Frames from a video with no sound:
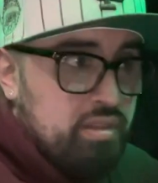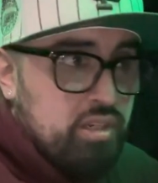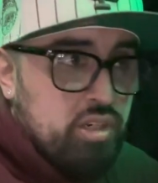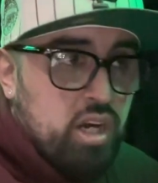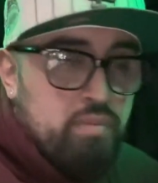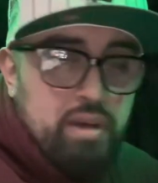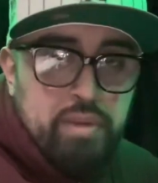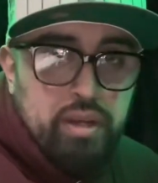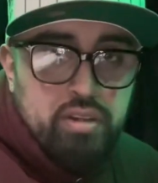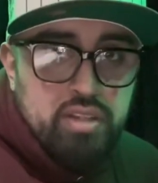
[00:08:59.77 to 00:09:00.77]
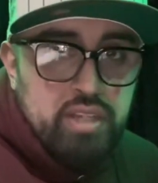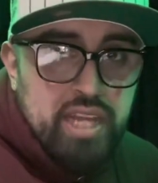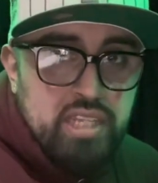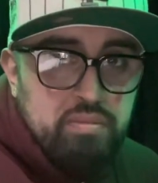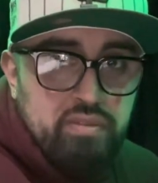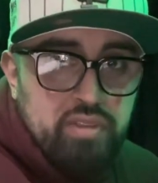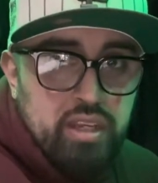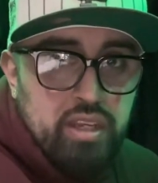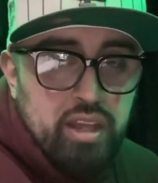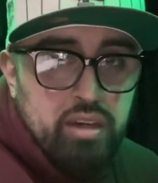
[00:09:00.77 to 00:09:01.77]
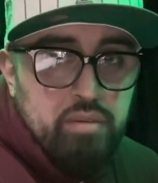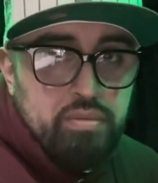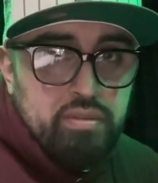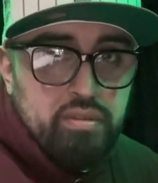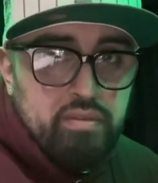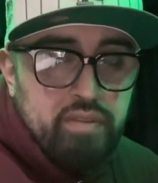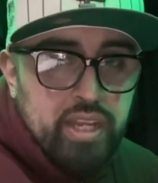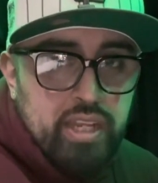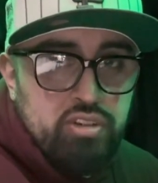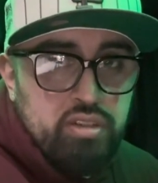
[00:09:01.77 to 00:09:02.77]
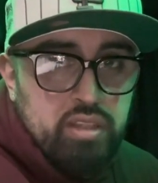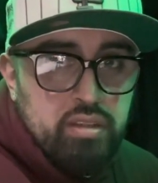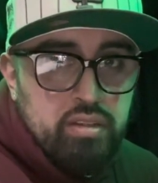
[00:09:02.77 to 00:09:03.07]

call my parents and ask them if they need help financially.